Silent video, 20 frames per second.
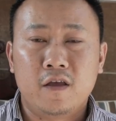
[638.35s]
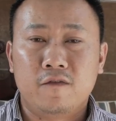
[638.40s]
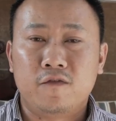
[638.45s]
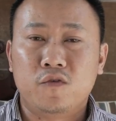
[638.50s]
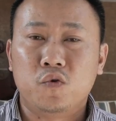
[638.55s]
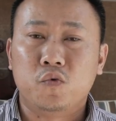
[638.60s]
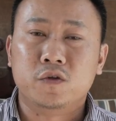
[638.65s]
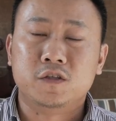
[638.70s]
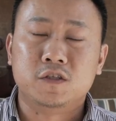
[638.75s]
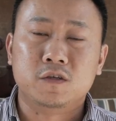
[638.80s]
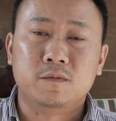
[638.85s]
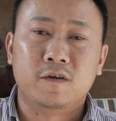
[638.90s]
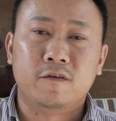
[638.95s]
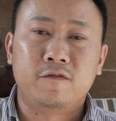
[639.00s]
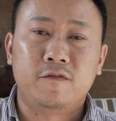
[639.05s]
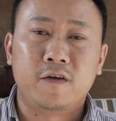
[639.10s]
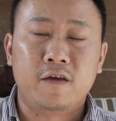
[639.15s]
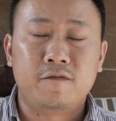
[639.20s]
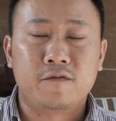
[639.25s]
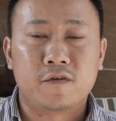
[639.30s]
If you would do me a
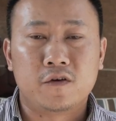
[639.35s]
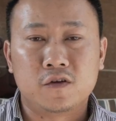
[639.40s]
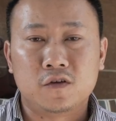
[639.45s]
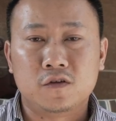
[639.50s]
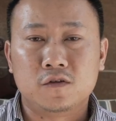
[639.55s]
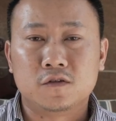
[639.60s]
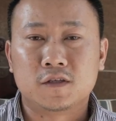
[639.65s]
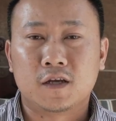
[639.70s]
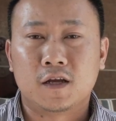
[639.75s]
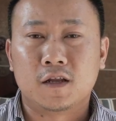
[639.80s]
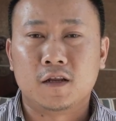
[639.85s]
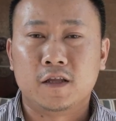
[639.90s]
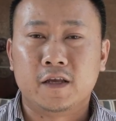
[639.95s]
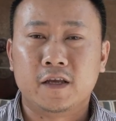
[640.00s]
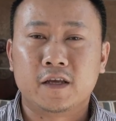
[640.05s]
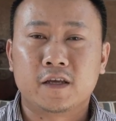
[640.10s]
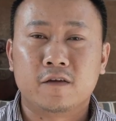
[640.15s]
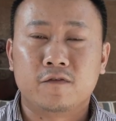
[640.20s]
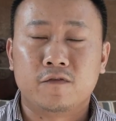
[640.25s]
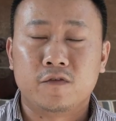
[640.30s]
favor, use that
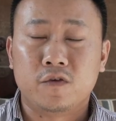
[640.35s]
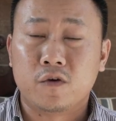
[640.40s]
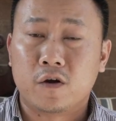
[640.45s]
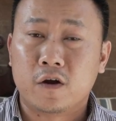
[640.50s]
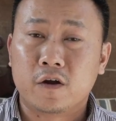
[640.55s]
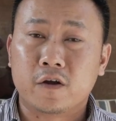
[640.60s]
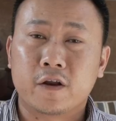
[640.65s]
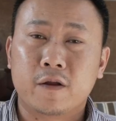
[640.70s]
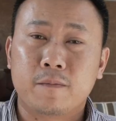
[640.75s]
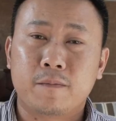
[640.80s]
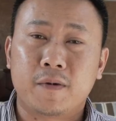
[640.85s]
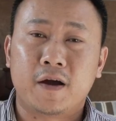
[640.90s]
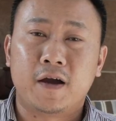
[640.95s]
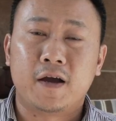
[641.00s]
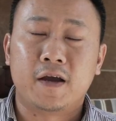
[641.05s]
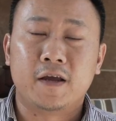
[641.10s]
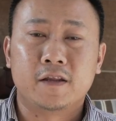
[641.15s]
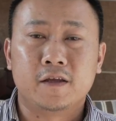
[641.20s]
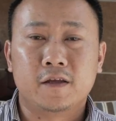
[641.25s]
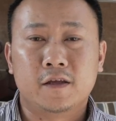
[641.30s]
link if you are going to
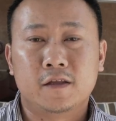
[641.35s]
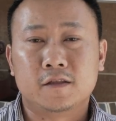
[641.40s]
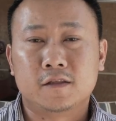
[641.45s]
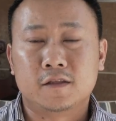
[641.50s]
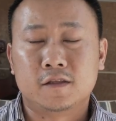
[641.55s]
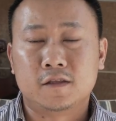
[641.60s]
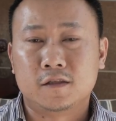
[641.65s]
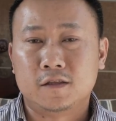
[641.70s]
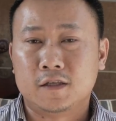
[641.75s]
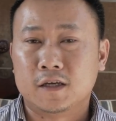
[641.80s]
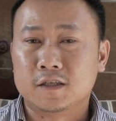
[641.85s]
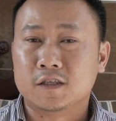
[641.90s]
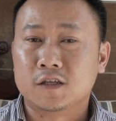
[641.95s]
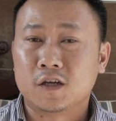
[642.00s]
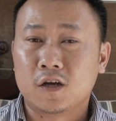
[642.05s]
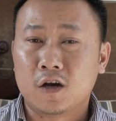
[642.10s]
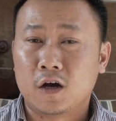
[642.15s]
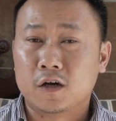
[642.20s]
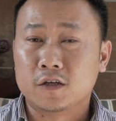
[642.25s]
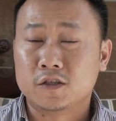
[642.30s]
buy it. It
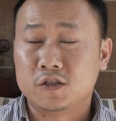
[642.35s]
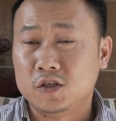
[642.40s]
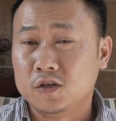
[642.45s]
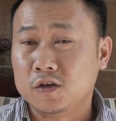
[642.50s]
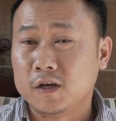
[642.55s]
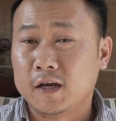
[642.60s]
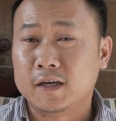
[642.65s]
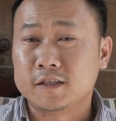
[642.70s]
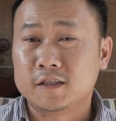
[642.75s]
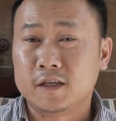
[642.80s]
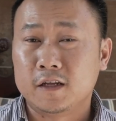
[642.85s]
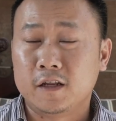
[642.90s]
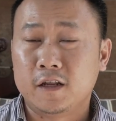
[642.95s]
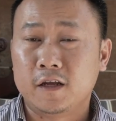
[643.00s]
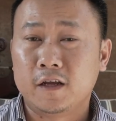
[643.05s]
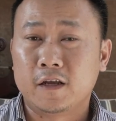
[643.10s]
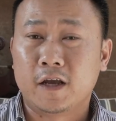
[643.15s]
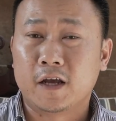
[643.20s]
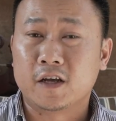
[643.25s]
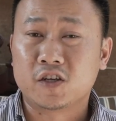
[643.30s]
doesn't cost you guys
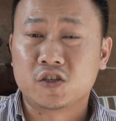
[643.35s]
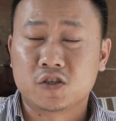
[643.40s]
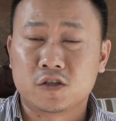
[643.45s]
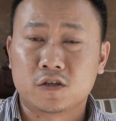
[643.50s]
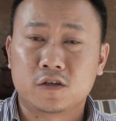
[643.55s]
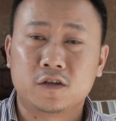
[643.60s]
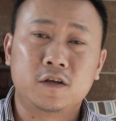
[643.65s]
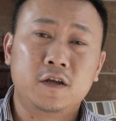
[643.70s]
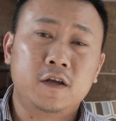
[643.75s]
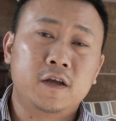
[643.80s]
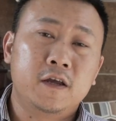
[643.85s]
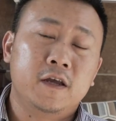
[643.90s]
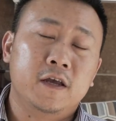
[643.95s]
anything extra.